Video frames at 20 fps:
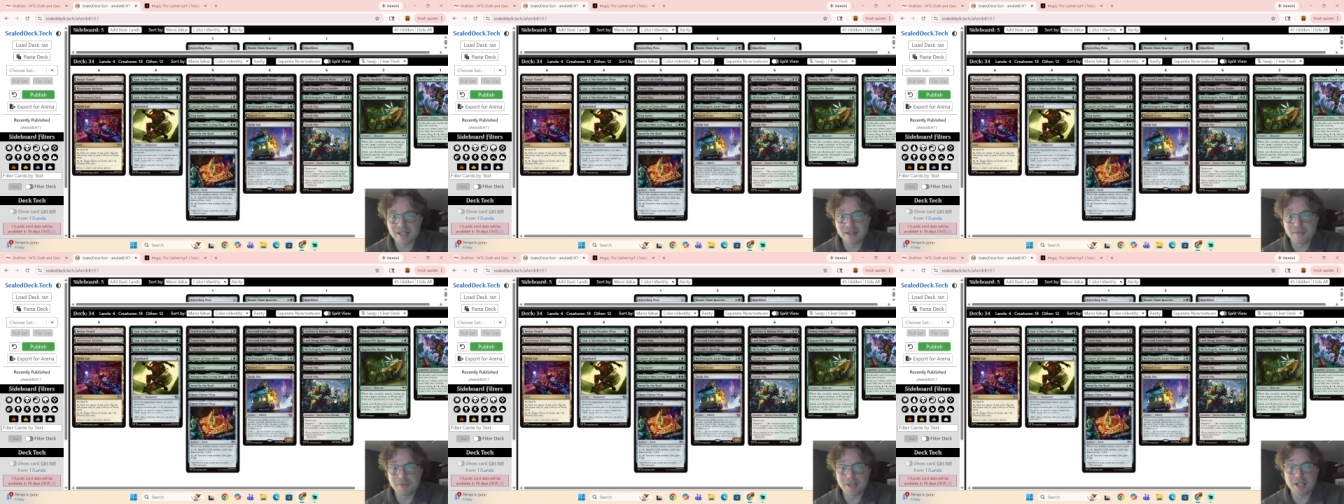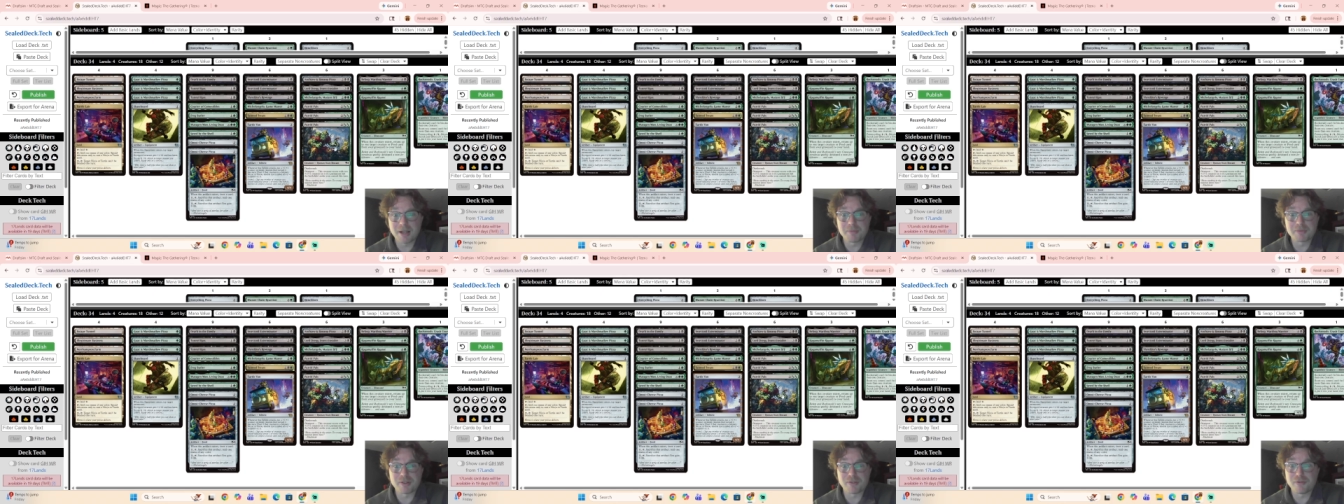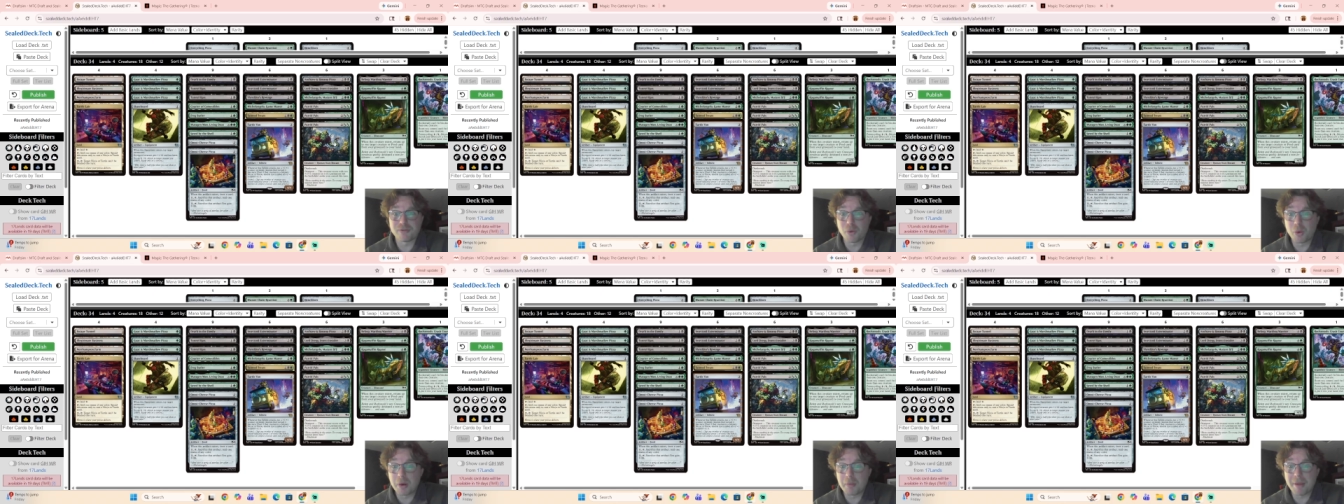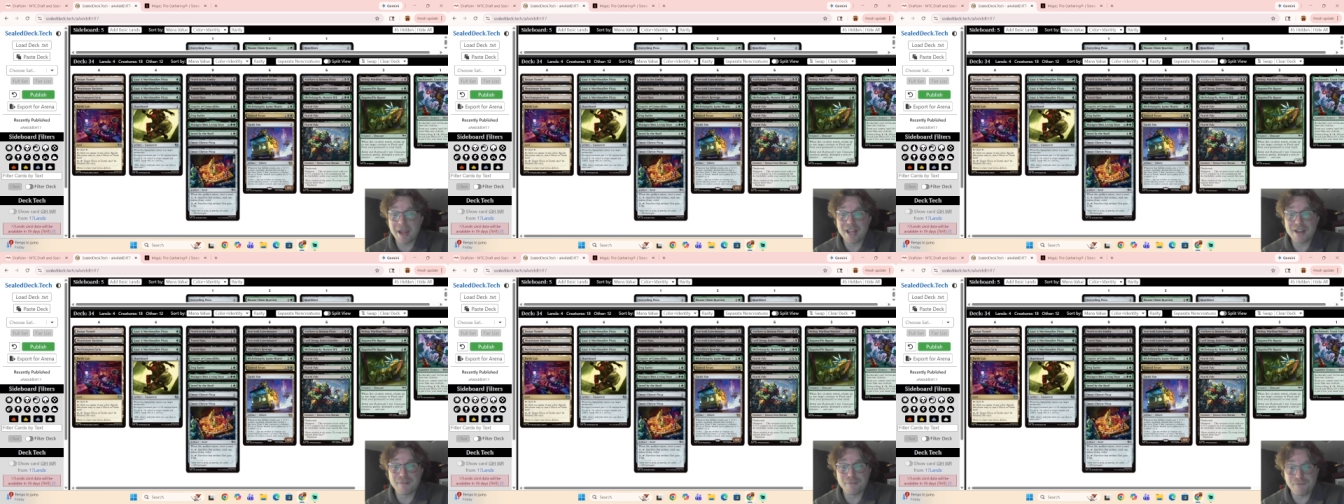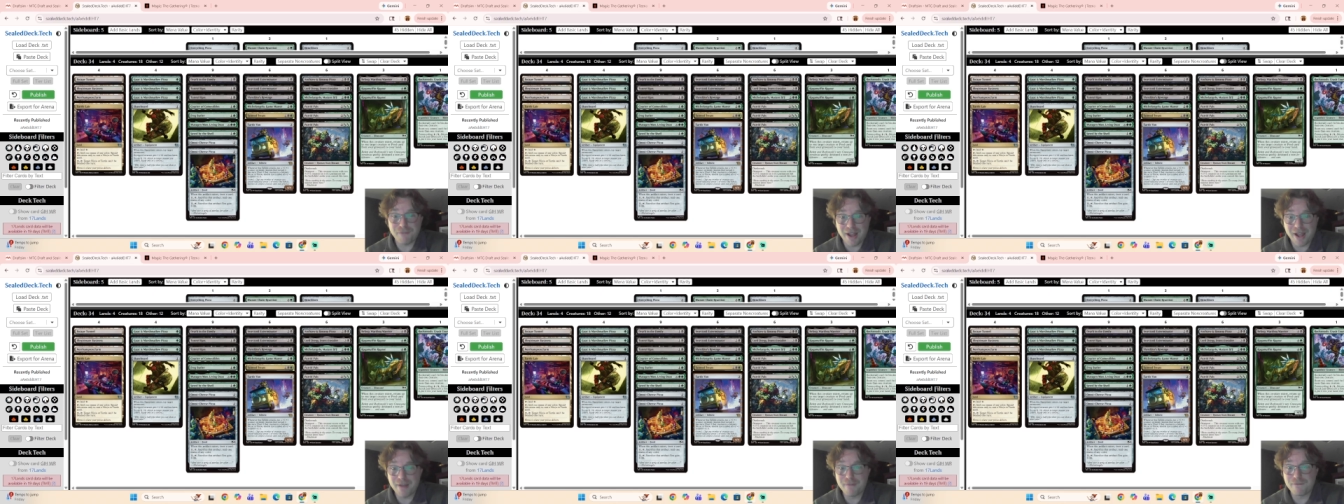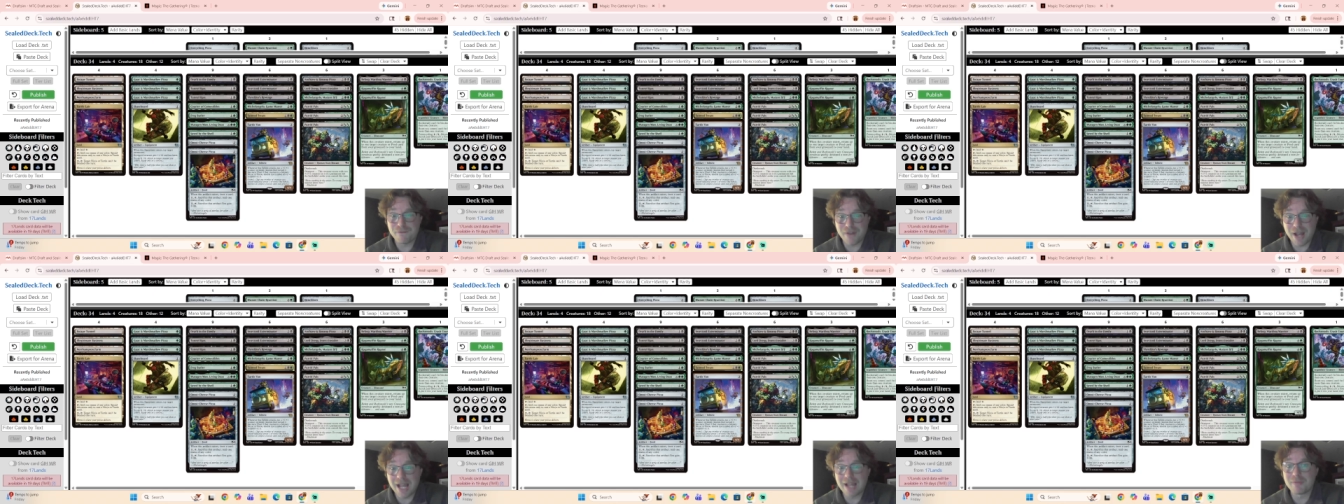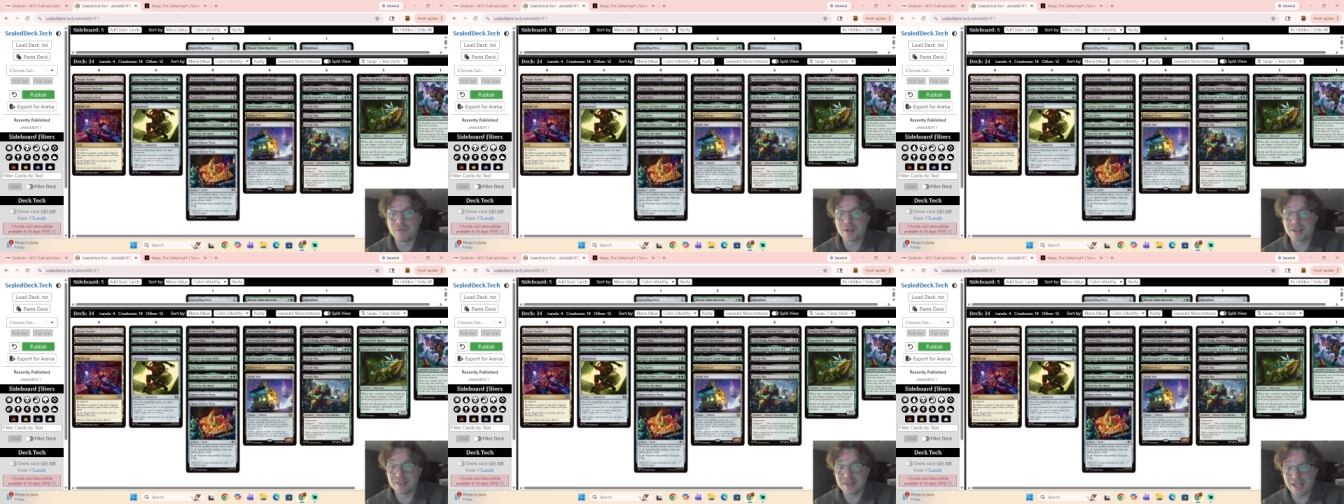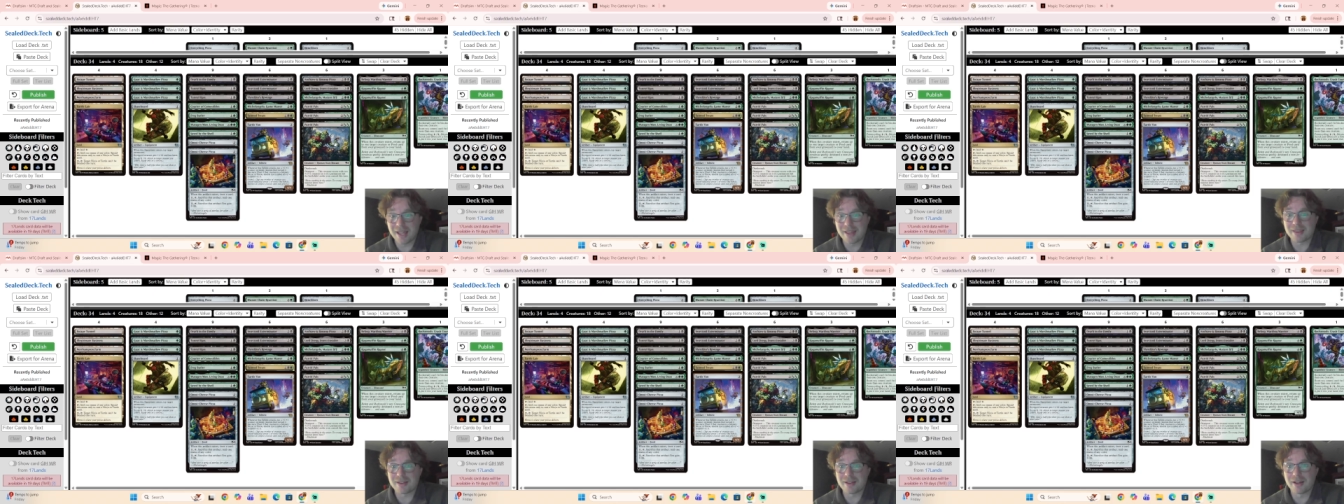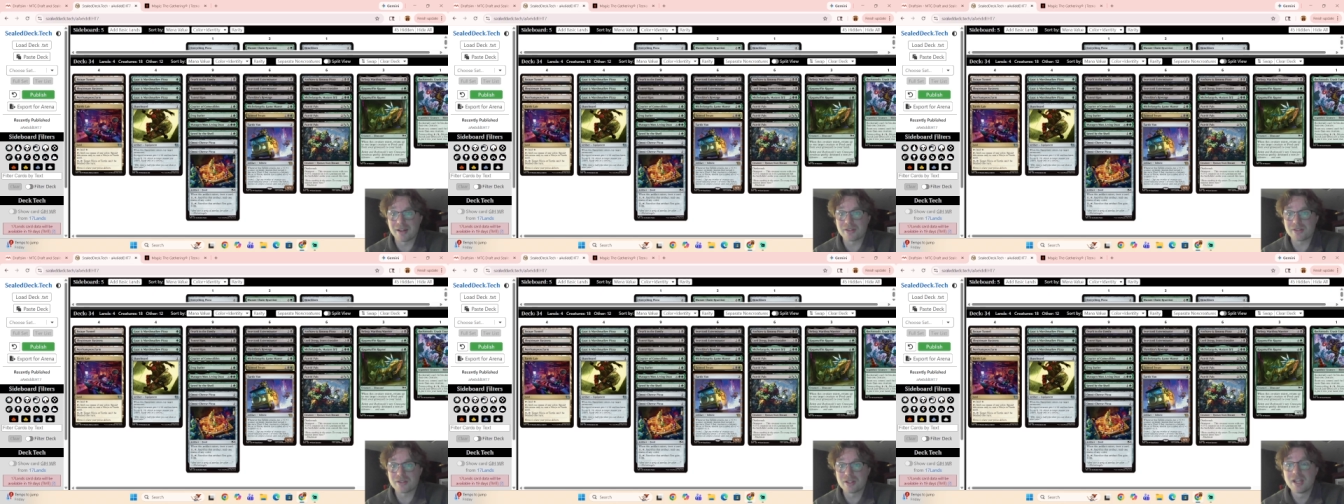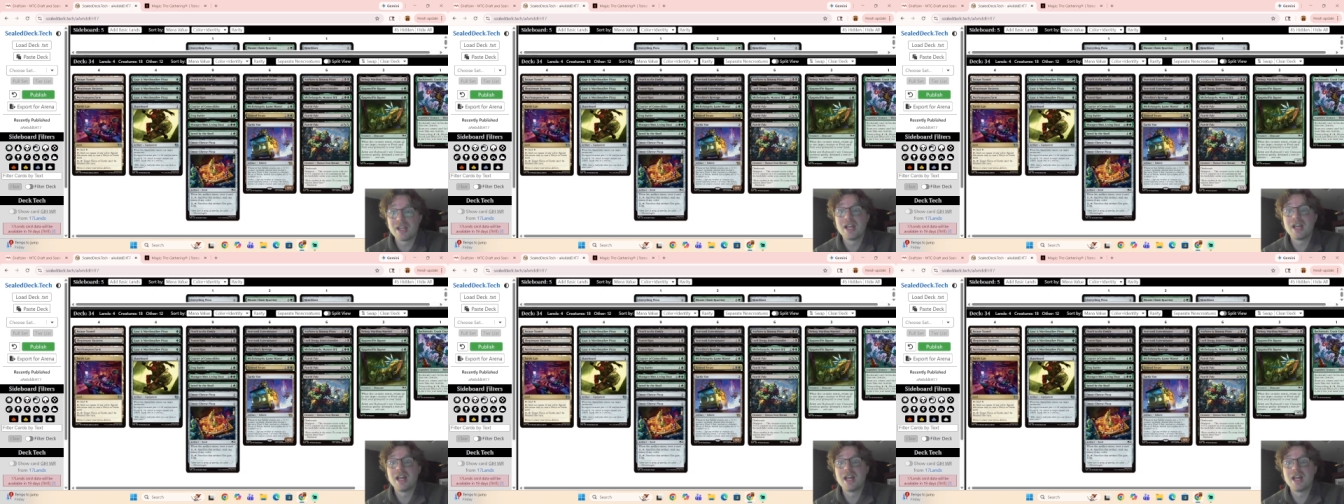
and it becomes a 4-mana 5/5 with Death Touch.